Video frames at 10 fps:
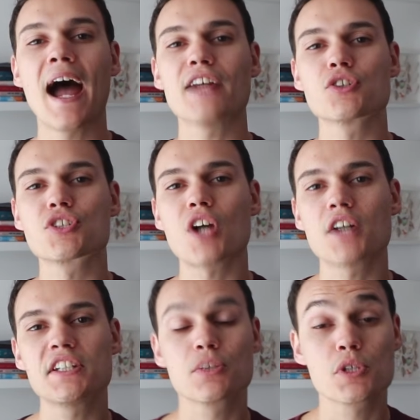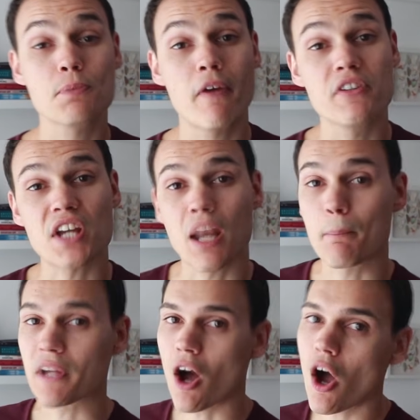and you're starting to experience a
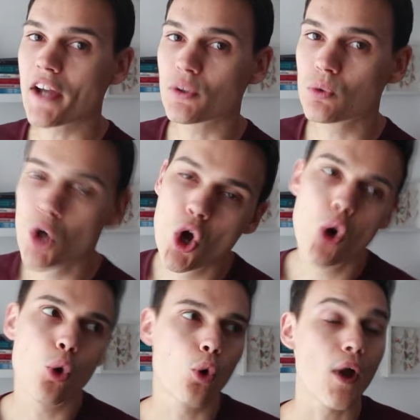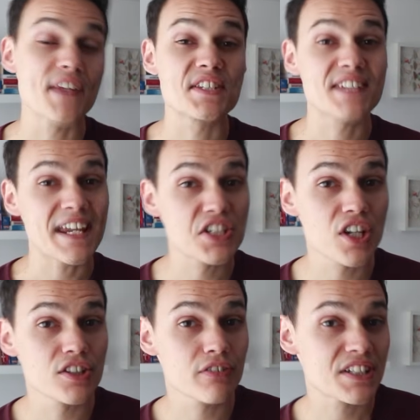lumpy idle or
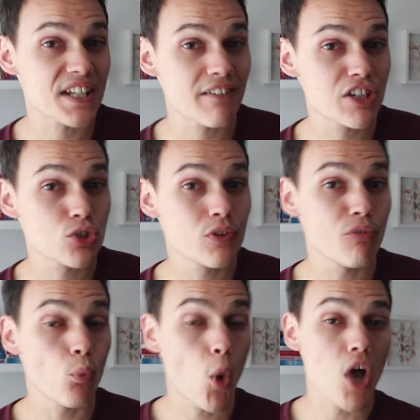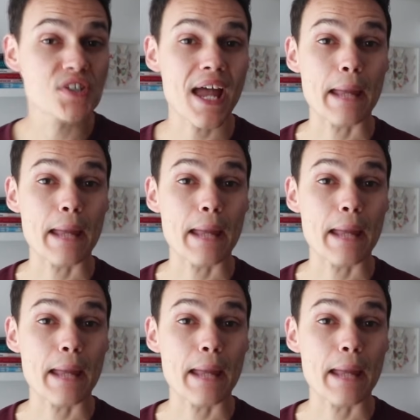hesitation under acceleration, or even worse,